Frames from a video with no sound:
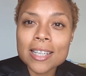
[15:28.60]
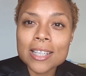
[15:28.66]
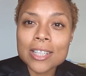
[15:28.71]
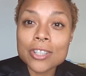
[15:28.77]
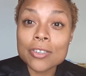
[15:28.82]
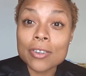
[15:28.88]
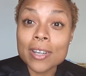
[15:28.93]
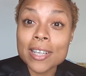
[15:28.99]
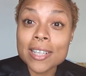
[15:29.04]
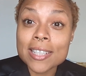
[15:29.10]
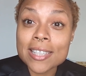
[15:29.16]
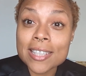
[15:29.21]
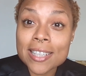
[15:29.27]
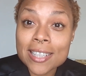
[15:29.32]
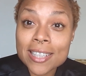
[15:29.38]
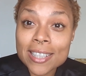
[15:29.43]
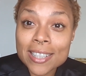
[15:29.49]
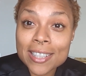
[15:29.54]

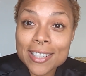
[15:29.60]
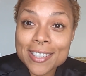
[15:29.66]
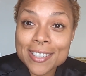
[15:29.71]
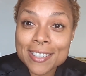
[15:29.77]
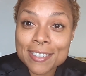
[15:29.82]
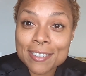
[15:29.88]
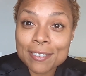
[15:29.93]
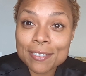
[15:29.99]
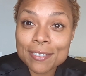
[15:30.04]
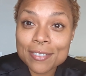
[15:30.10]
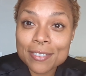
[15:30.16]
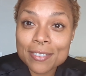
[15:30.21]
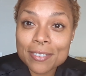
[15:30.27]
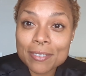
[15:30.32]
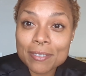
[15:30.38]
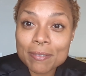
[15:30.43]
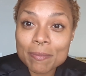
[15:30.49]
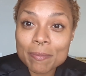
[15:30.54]
transcendent love.
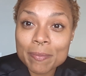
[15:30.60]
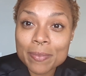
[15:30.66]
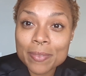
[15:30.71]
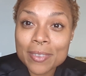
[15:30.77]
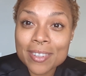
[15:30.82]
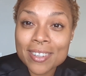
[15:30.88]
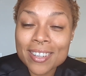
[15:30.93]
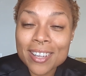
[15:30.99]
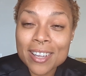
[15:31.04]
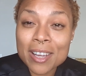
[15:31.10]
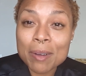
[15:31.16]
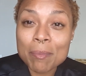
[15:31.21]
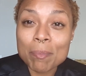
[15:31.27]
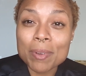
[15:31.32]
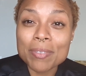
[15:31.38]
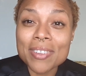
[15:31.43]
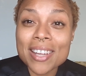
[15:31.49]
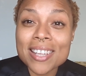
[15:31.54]

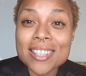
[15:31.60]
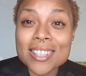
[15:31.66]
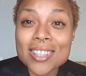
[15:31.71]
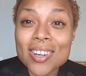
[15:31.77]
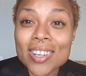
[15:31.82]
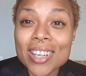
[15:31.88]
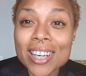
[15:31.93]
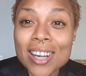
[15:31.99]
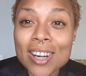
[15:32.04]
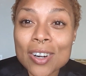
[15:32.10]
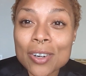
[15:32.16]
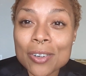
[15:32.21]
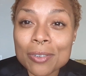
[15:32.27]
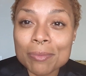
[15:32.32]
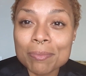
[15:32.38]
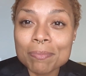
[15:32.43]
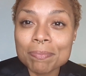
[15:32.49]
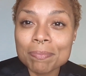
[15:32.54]
But that started at
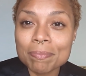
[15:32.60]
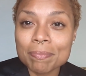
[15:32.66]
home.